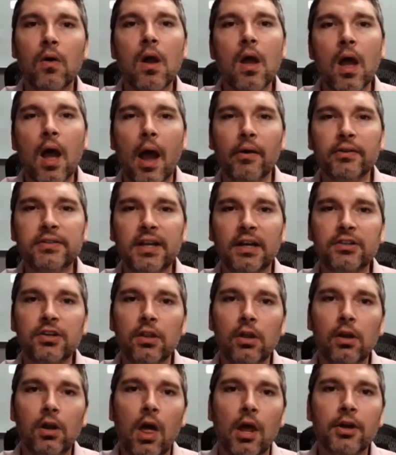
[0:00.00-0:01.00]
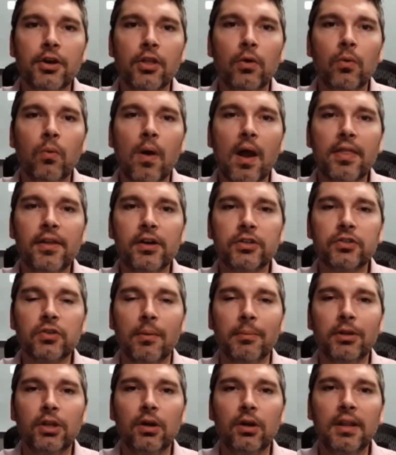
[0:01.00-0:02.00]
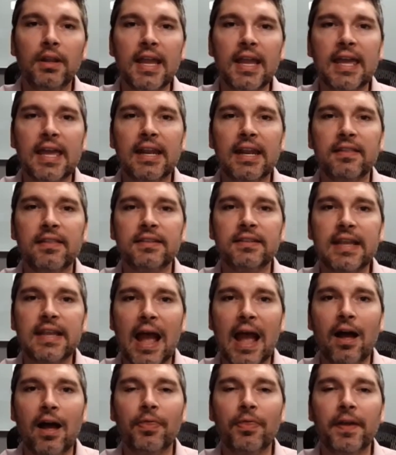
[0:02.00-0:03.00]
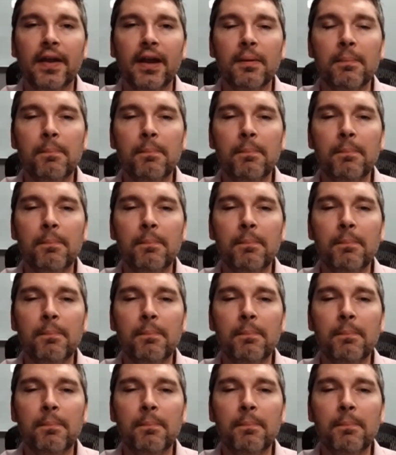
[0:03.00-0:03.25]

I was actually a little under the weather, so I'm a little late getting this out there.